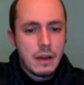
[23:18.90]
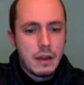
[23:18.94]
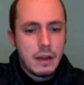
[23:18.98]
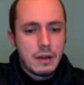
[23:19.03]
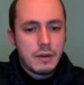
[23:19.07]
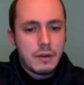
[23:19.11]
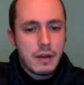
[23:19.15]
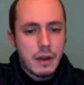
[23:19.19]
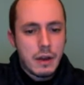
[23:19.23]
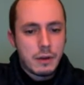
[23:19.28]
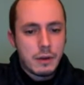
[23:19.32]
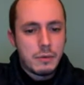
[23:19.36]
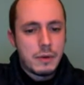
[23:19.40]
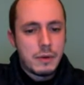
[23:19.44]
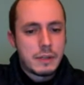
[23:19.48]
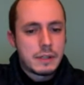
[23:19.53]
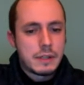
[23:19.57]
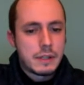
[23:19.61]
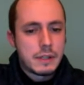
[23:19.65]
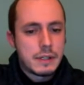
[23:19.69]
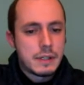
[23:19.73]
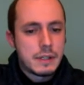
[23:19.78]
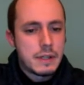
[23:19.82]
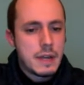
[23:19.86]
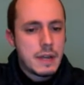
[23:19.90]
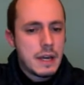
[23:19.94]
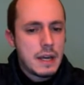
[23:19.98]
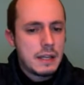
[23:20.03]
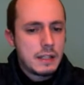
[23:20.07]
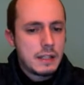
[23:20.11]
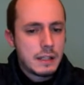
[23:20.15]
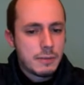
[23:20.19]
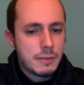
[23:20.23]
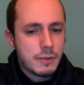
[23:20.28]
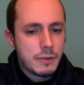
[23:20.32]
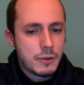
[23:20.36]
Okay, queen to
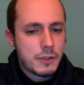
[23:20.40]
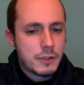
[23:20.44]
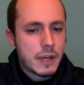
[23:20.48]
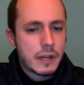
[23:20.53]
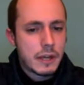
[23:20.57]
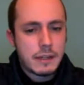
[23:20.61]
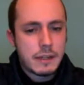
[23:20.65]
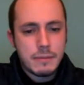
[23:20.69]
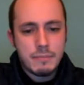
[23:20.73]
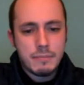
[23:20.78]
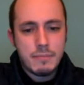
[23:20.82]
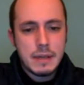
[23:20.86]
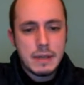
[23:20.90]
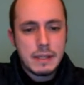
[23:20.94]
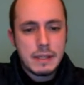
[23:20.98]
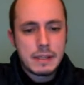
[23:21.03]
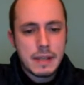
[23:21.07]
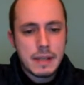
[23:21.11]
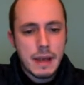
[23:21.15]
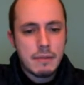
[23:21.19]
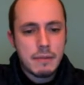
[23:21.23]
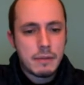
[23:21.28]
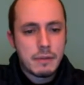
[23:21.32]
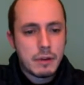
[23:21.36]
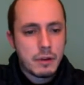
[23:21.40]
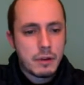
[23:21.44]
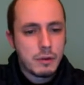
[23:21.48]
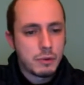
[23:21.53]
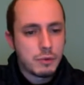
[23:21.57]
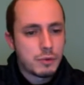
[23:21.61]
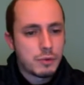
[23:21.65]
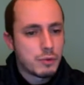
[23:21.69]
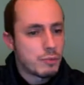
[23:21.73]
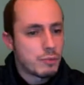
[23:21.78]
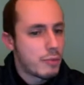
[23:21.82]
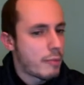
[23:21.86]
c8, protecting b7 and
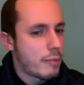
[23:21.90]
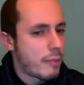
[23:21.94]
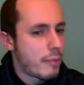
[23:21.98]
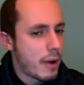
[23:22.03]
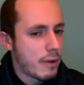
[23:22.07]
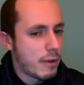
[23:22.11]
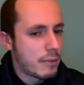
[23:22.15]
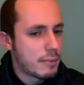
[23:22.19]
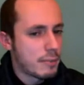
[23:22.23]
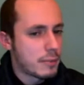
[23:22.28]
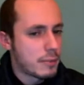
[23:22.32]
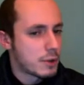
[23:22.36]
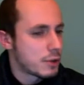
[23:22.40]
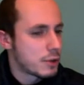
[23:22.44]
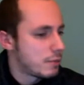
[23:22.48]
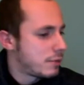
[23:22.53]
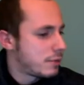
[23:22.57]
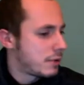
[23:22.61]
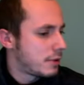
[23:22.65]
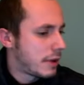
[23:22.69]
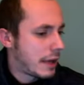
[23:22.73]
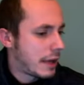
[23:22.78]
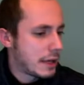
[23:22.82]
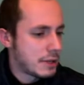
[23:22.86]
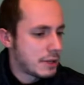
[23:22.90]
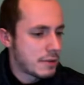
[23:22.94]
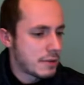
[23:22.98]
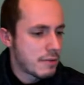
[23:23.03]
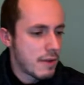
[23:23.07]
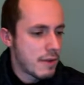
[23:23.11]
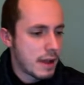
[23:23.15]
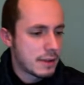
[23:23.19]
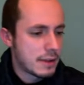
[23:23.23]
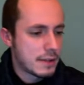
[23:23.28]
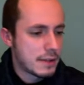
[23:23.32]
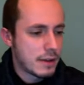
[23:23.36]
also preparing bishop to h3
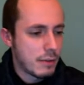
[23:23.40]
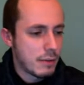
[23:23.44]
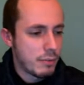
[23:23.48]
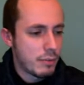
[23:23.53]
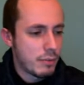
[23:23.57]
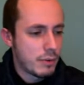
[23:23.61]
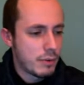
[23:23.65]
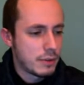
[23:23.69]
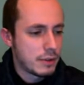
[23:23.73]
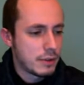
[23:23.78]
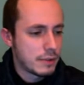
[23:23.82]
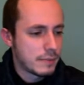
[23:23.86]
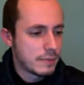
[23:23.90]
at some point.